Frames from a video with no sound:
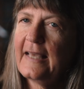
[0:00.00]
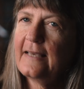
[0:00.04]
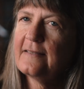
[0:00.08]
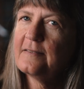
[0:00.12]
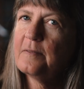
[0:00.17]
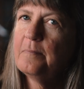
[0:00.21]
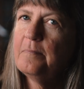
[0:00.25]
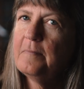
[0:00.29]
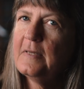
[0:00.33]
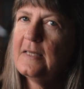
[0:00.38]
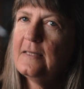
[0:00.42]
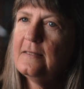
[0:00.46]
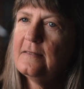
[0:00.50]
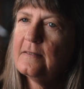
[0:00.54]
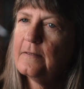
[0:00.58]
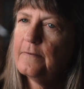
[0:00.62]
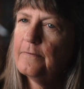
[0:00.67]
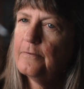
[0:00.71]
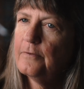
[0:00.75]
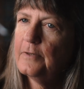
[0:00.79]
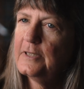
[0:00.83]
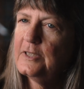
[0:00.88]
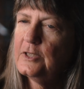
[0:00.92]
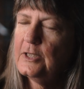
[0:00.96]
as a means
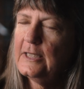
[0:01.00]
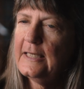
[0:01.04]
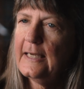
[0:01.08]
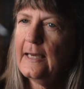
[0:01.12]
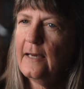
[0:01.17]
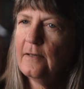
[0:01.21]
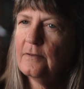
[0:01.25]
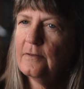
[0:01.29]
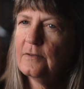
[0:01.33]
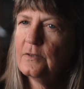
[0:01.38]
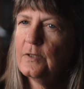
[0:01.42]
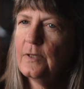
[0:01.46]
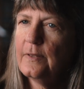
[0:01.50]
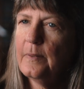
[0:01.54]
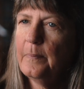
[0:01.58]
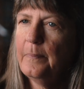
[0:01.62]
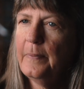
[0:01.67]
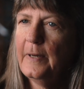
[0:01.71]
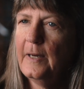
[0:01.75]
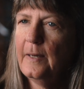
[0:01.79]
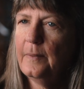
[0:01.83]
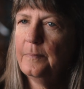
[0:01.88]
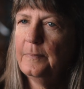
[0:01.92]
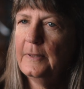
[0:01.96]
of reaching out to the
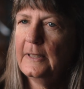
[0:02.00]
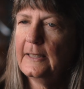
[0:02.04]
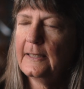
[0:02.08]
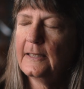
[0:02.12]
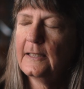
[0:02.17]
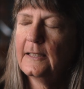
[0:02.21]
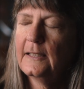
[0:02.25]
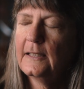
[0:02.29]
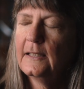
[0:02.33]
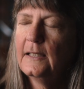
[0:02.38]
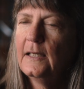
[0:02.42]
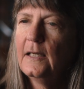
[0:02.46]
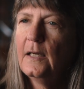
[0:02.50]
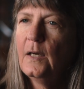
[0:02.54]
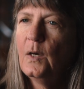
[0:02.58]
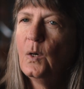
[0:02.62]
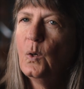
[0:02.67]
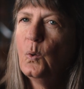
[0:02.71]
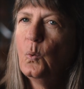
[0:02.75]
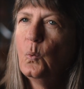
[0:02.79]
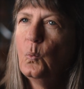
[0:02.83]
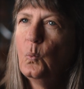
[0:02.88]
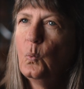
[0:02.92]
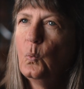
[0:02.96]
public.
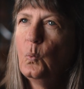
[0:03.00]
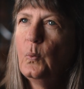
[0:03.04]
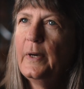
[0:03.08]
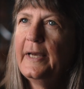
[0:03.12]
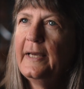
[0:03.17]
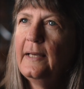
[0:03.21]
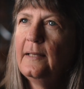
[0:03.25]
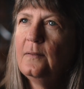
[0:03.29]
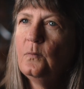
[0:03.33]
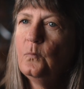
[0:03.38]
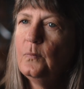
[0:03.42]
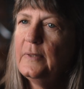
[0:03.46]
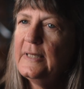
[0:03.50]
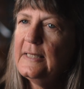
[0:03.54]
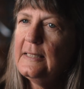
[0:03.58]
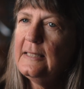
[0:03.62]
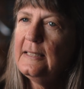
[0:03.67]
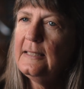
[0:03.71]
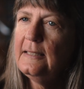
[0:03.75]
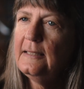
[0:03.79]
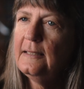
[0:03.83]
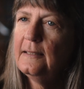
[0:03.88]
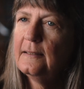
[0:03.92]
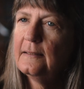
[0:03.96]
When
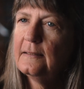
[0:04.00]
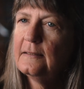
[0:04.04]
we